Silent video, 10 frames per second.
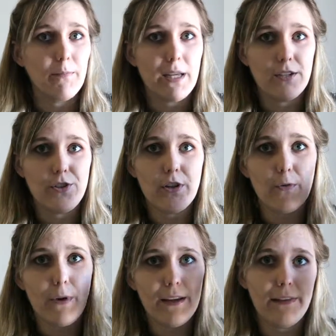because you
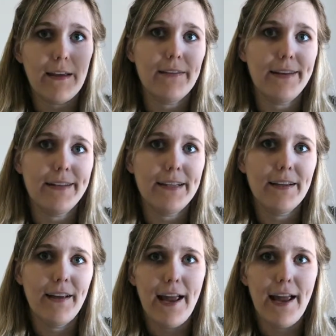can raise that ceiling